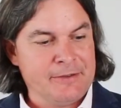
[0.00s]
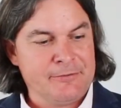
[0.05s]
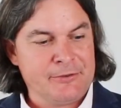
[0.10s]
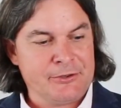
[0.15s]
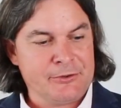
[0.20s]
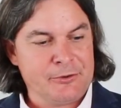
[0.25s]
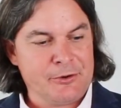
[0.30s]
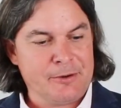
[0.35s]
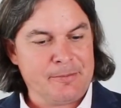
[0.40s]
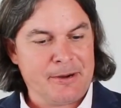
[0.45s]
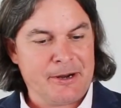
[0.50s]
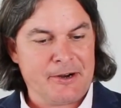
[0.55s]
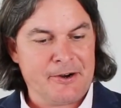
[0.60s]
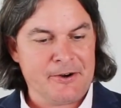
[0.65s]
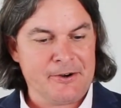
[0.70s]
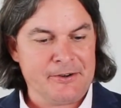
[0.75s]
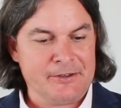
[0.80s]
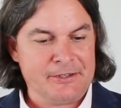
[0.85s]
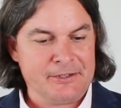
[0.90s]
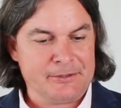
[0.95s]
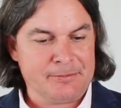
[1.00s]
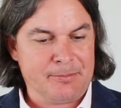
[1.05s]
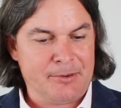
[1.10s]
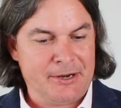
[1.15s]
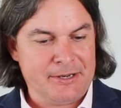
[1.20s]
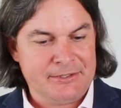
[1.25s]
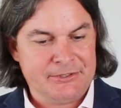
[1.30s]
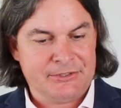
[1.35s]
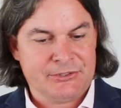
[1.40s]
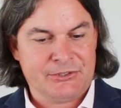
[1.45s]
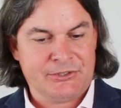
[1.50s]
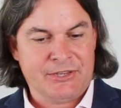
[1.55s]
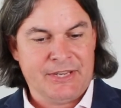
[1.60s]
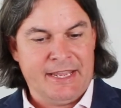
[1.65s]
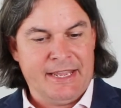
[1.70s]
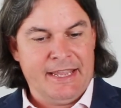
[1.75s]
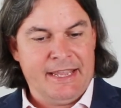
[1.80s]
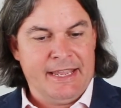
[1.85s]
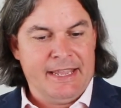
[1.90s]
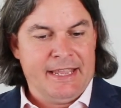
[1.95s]
inventory by current list price.
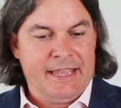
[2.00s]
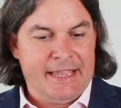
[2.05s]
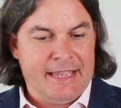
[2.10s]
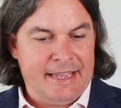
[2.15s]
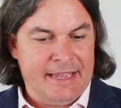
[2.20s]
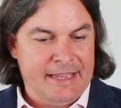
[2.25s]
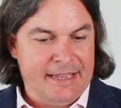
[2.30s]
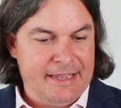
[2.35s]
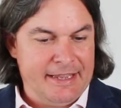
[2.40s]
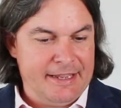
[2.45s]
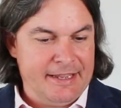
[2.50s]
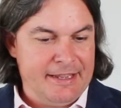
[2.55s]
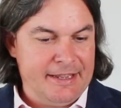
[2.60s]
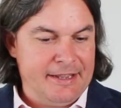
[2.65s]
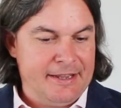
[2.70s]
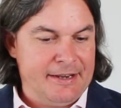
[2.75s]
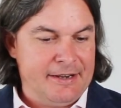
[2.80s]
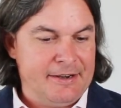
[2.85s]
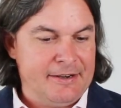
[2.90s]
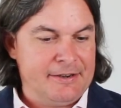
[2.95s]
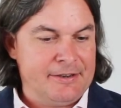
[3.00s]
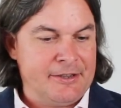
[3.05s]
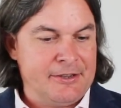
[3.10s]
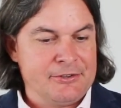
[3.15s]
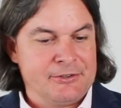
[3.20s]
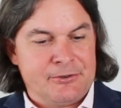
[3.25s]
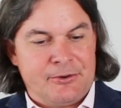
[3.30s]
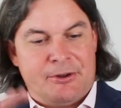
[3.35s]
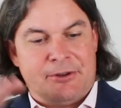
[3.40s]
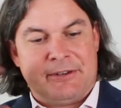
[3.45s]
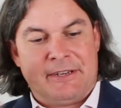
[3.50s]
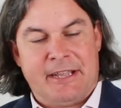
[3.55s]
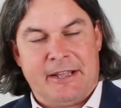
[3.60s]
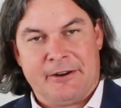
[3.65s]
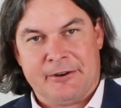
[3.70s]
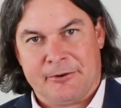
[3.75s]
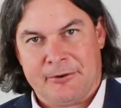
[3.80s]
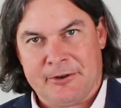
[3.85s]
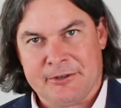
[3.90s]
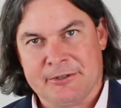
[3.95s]
And those are all
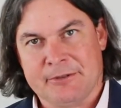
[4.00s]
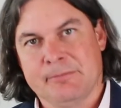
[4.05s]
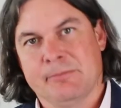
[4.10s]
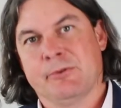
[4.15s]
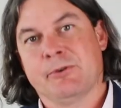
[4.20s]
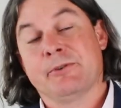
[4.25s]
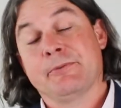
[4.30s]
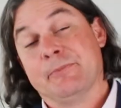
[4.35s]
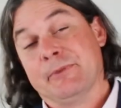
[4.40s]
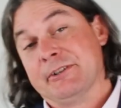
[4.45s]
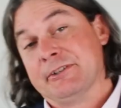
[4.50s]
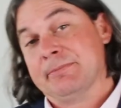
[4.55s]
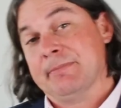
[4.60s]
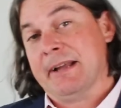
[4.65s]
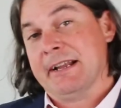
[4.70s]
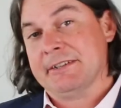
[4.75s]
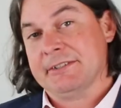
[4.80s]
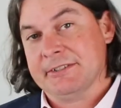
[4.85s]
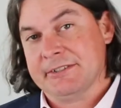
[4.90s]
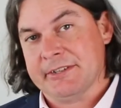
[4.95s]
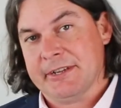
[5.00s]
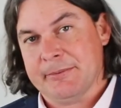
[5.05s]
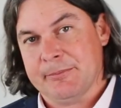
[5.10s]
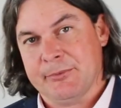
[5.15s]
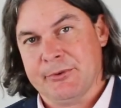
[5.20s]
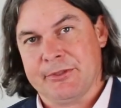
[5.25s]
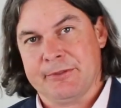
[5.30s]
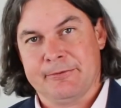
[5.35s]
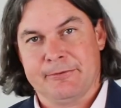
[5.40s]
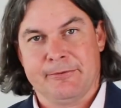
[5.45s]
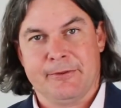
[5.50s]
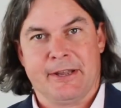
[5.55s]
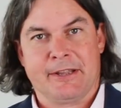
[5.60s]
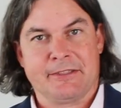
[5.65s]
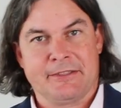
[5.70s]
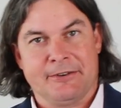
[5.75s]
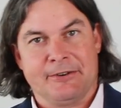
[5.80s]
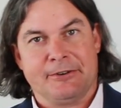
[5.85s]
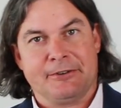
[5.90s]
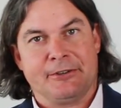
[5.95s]
down across the board, which matches up with the
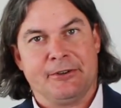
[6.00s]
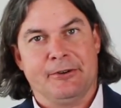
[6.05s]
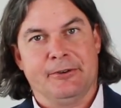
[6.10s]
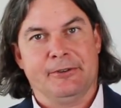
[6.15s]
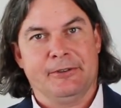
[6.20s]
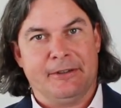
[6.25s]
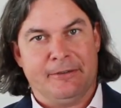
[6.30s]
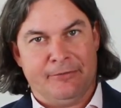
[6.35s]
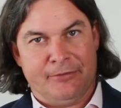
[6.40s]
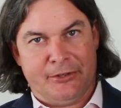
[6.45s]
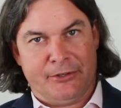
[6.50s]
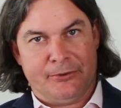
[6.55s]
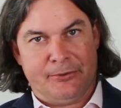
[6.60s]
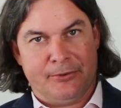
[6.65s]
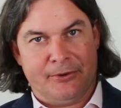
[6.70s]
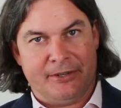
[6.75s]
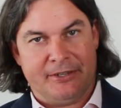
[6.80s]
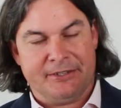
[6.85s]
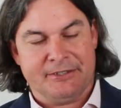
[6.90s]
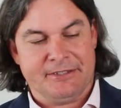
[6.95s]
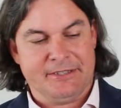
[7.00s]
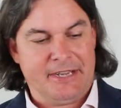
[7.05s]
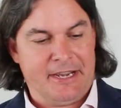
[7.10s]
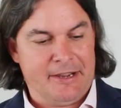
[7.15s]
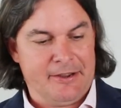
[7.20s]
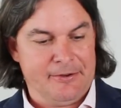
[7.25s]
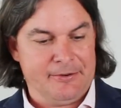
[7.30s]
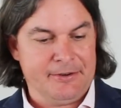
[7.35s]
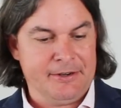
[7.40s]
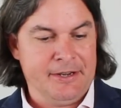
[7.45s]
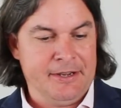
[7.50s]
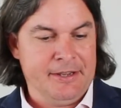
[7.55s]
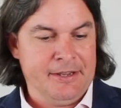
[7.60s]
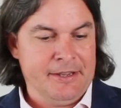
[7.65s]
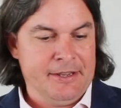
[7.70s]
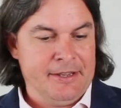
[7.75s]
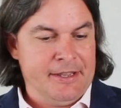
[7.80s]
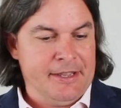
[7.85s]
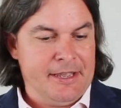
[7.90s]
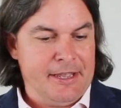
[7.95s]
fact that our total inventory is down.
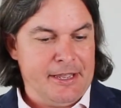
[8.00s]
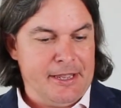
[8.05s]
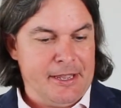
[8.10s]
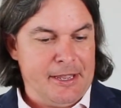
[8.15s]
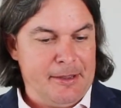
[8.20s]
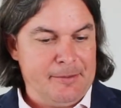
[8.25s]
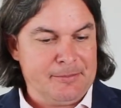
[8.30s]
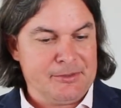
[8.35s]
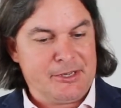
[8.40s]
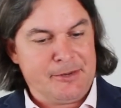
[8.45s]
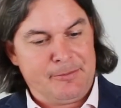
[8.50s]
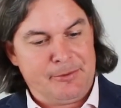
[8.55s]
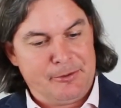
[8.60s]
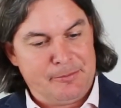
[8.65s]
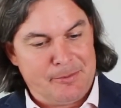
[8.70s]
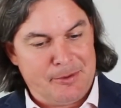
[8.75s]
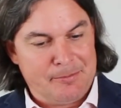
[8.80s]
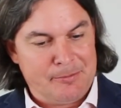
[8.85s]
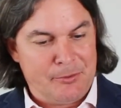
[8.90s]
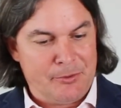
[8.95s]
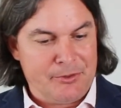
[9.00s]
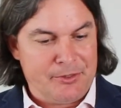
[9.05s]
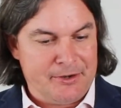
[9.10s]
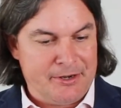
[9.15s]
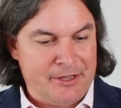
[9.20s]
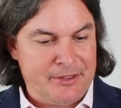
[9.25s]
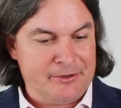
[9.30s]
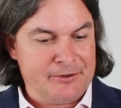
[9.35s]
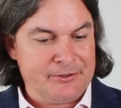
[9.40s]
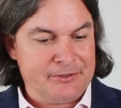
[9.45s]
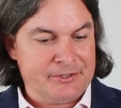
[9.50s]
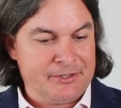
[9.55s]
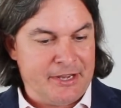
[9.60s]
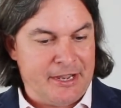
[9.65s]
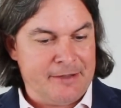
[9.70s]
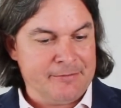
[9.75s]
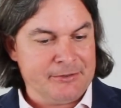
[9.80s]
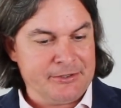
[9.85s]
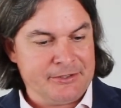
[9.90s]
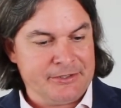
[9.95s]
Um, some a little bit more than others.
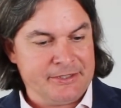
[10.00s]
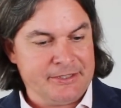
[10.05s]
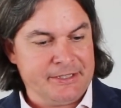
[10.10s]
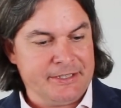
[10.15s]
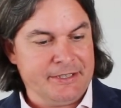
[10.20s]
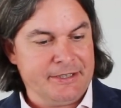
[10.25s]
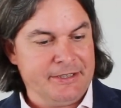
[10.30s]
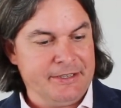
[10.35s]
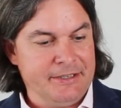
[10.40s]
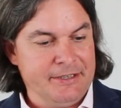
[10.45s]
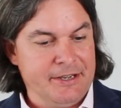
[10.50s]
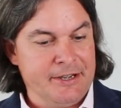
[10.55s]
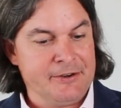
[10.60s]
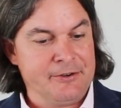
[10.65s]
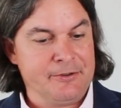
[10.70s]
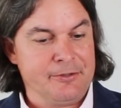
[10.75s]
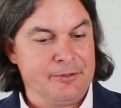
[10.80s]
Obviously, the under